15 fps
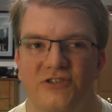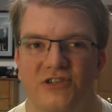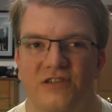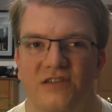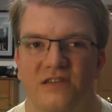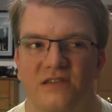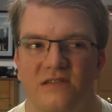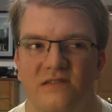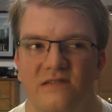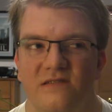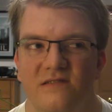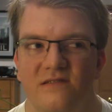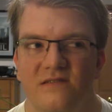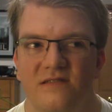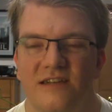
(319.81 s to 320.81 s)
just
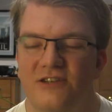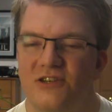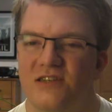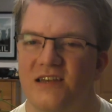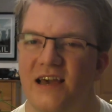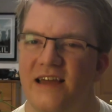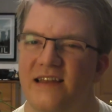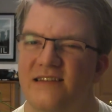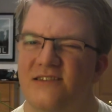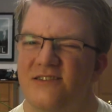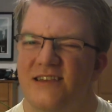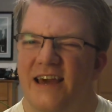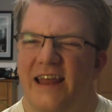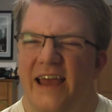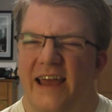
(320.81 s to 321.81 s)
it just kind
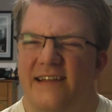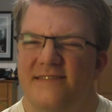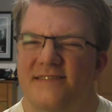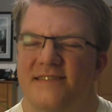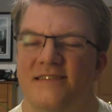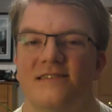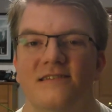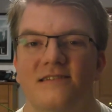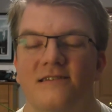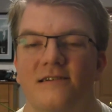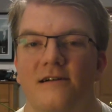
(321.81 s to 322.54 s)
of ends.